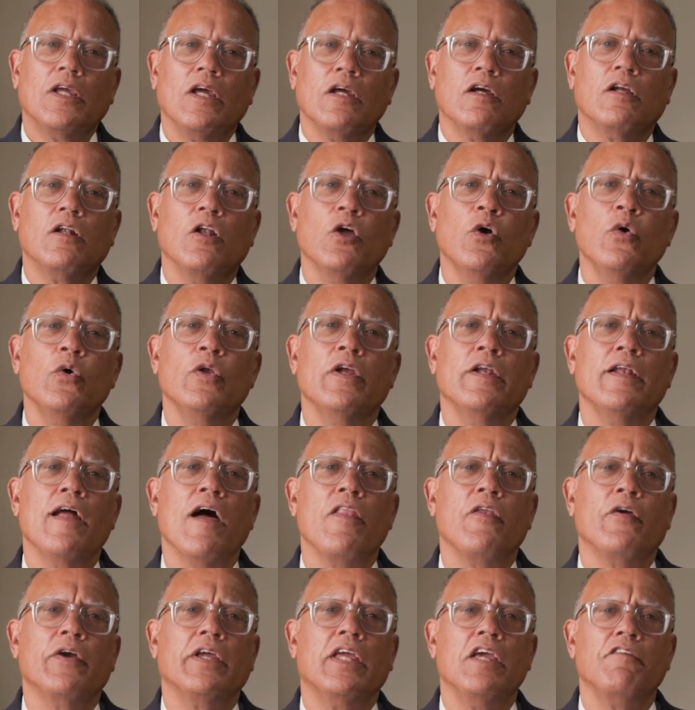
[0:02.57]
conclude
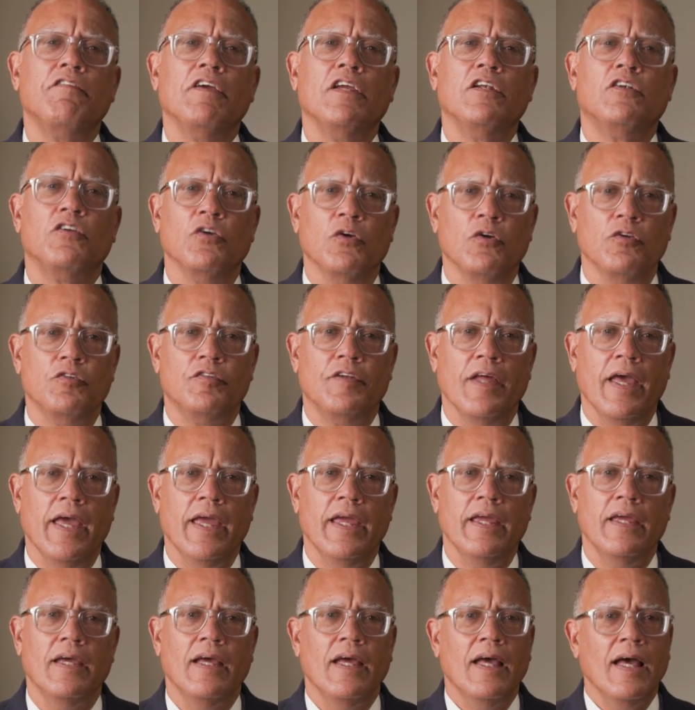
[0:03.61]
another Giving
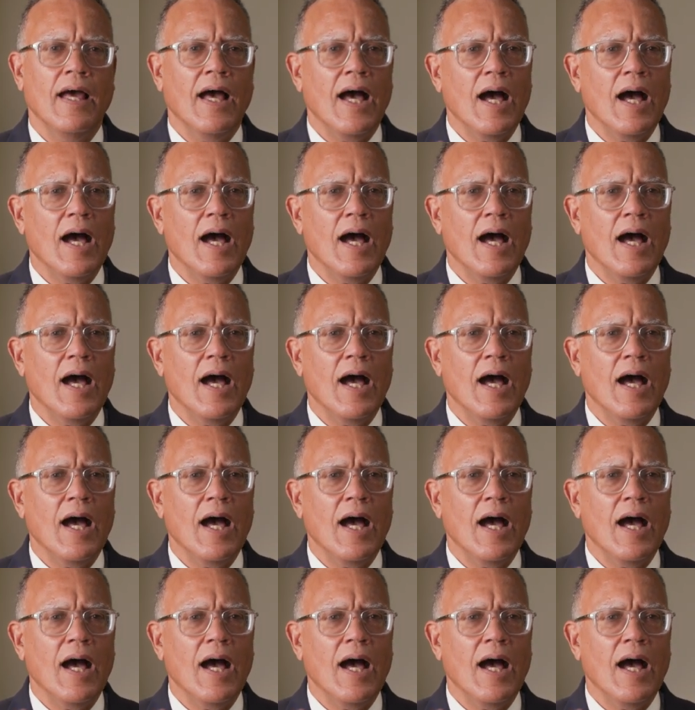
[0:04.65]
Tuesday,